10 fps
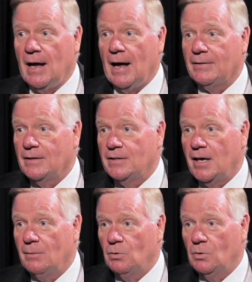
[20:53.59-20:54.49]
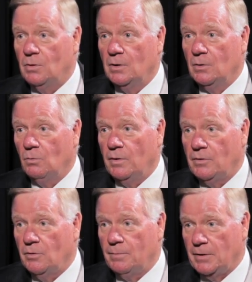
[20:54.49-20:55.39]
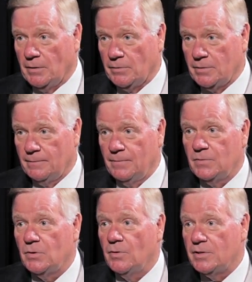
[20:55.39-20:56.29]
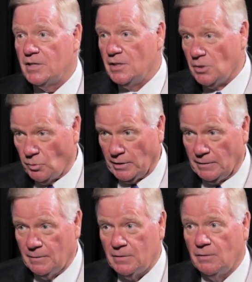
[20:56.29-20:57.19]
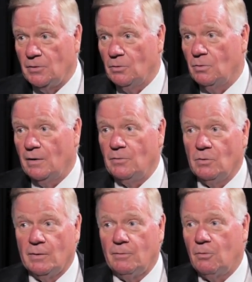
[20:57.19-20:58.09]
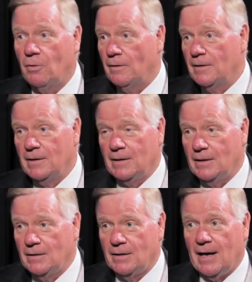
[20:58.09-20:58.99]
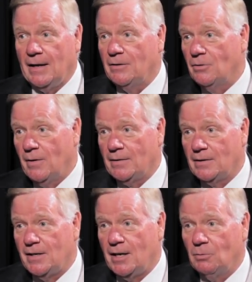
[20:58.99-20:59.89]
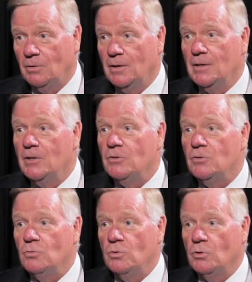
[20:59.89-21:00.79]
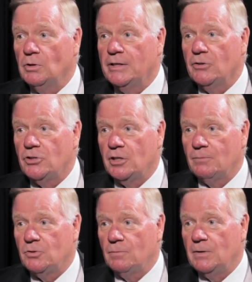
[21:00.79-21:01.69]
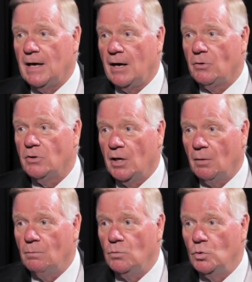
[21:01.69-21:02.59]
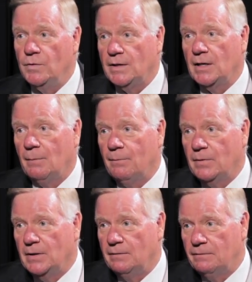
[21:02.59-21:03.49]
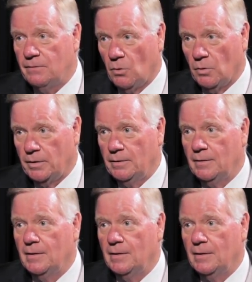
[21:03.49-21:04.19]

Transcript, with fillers: at the table with your peers. So the C-suite. So if you are if you report into that and you're at the table, you, your leadership should be how do you help move the company forward,